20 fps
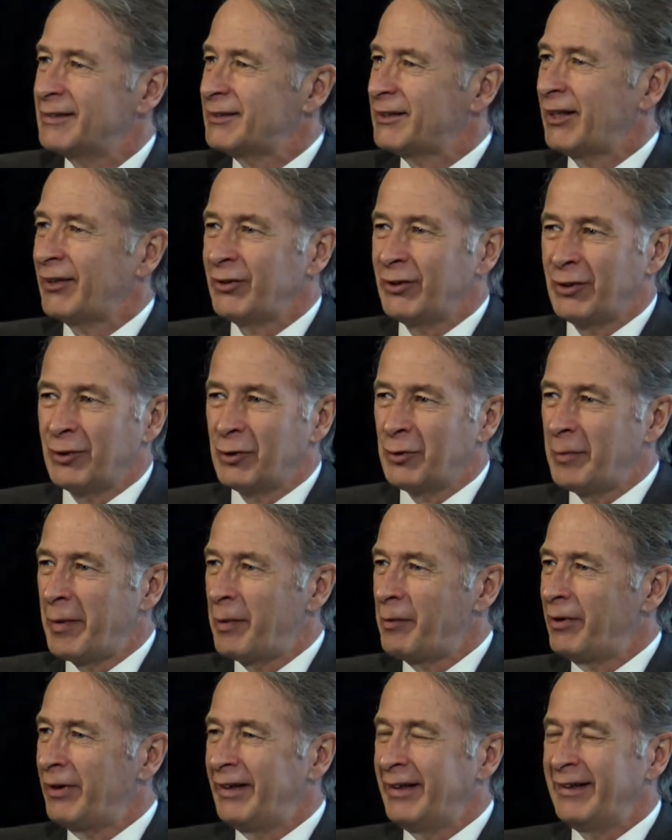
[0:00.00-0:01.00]
cellular
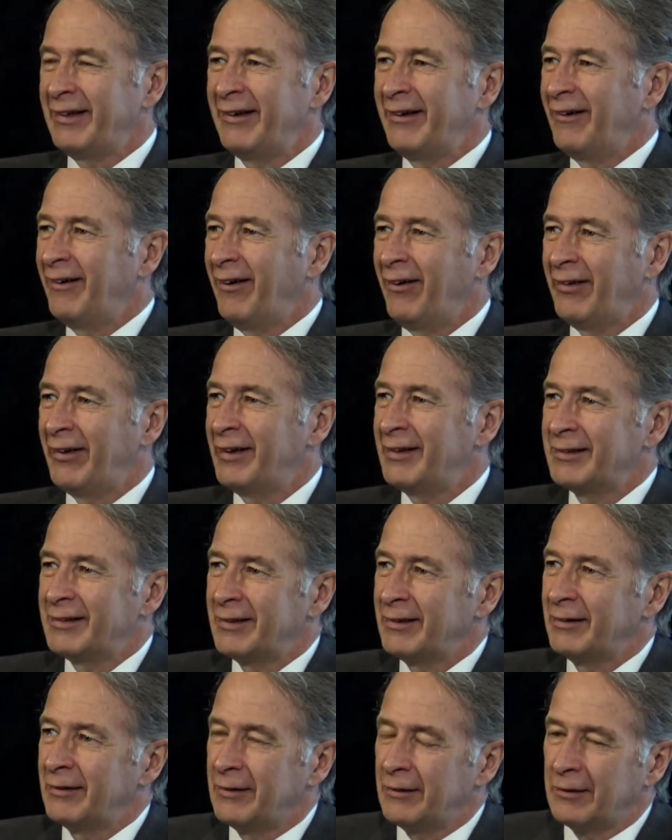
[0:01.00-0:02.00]
memory, definitely. All that.
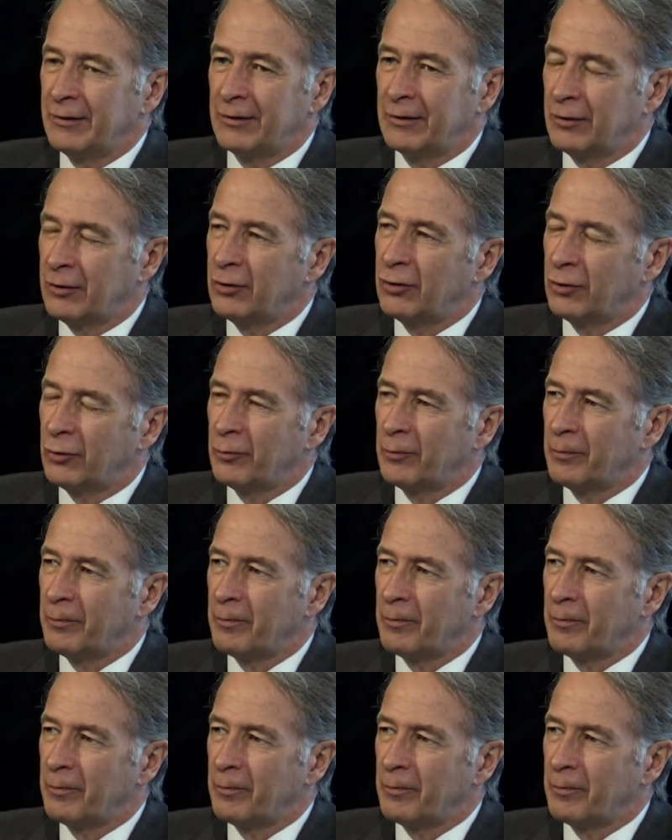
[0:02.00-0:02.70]
That's